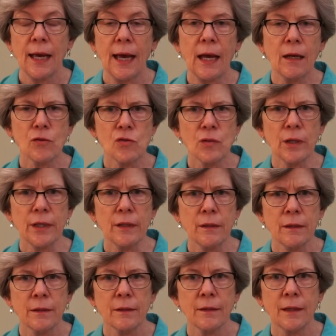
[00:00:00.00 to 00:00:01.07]
Actually,
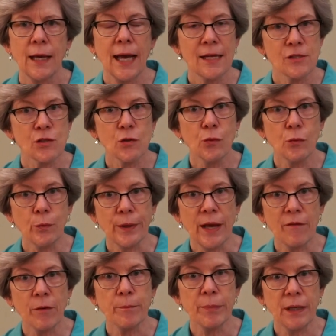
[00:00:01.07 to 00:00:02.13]
at school we
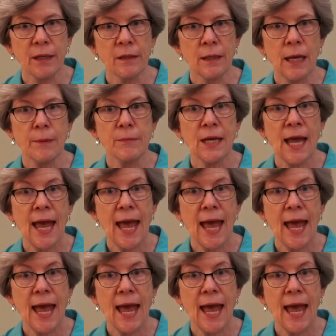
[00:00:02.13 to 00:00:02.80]
have a pig named